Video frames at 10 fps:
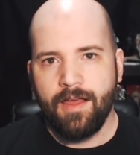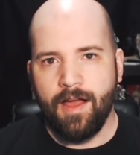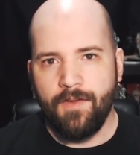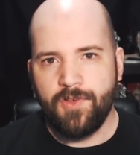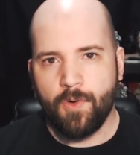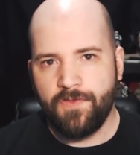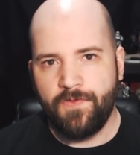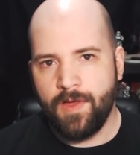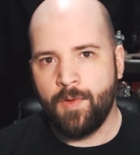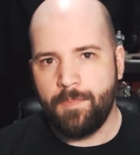of your
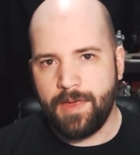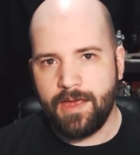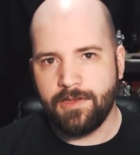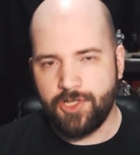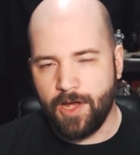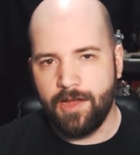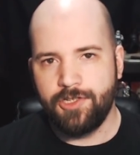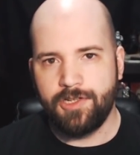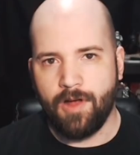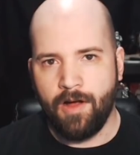film being
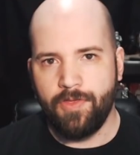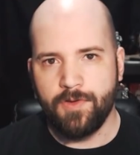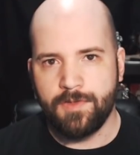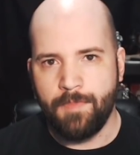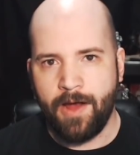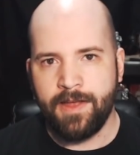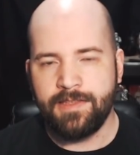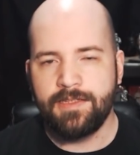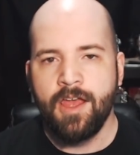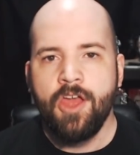judged on those merits,